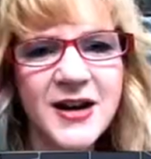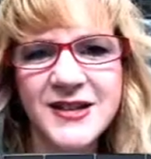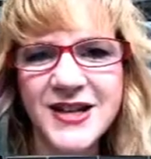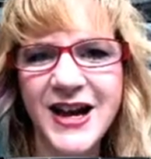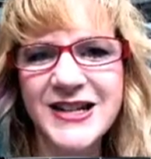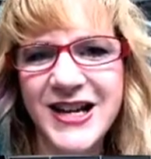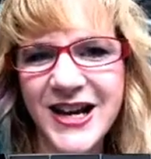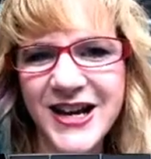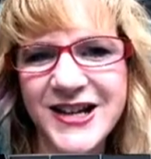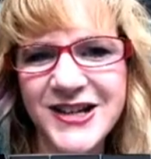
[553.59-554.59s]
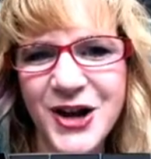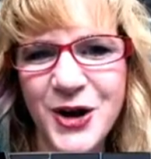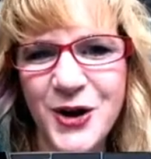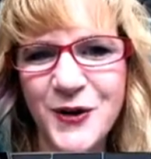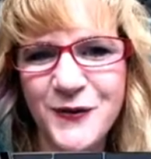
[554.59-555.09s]
day 10
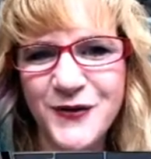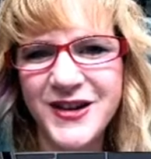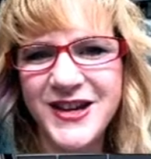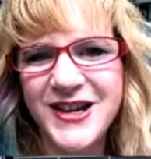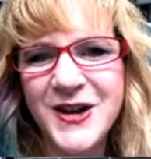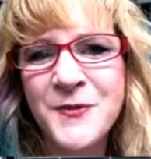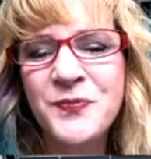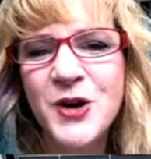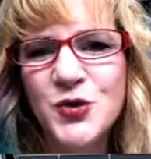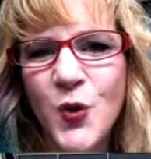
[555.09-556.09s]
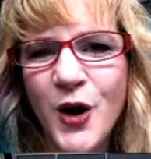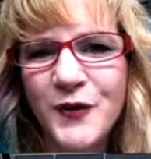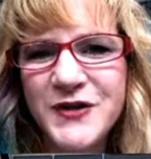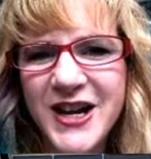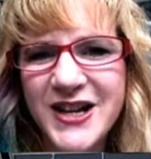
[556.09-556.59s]
of the 12
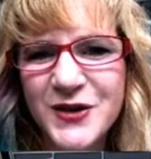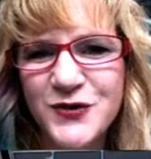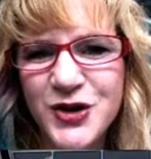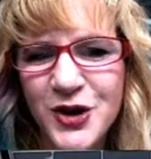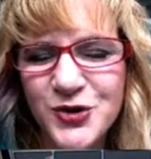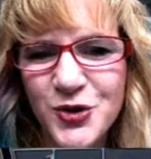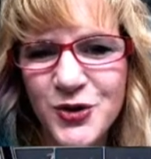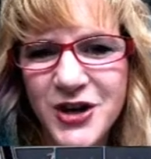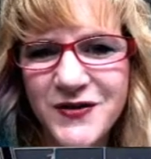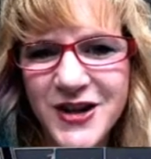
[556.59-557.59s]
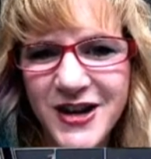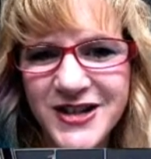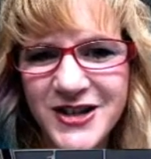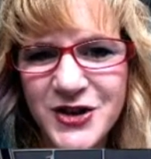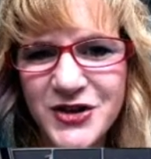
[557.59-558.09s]
days of junk journal gift
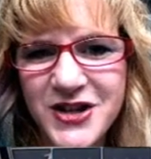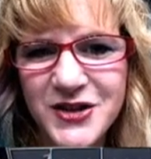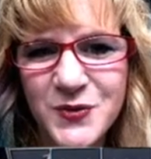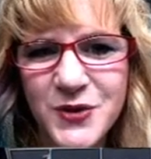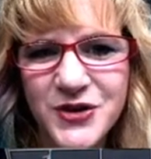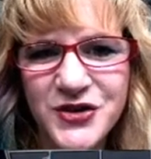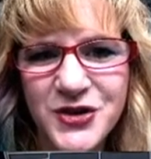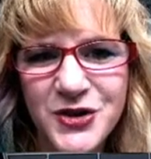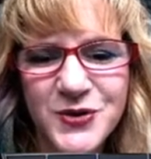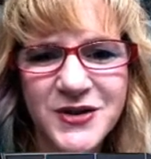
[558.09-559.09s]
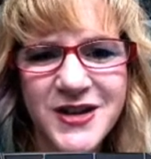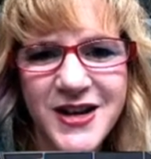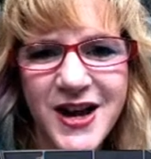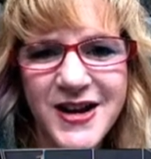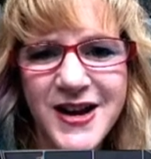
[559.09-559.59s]
ideas. This was using
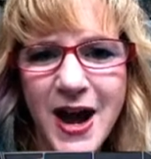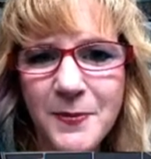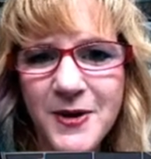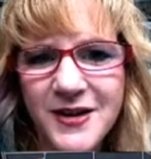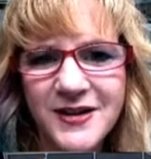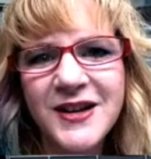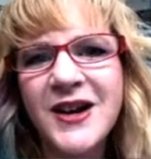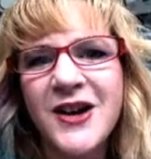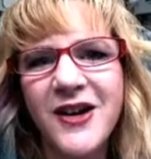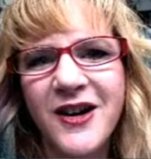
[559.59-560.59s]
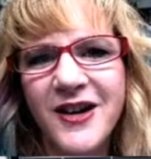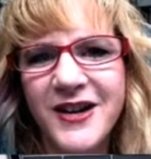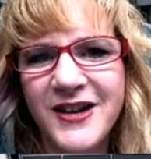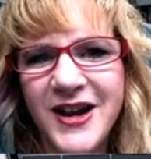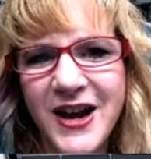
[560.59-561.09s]
a napkin
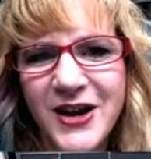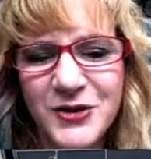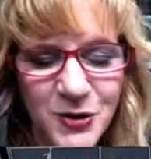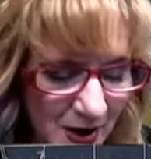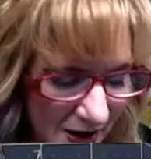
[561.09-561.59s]
on a to make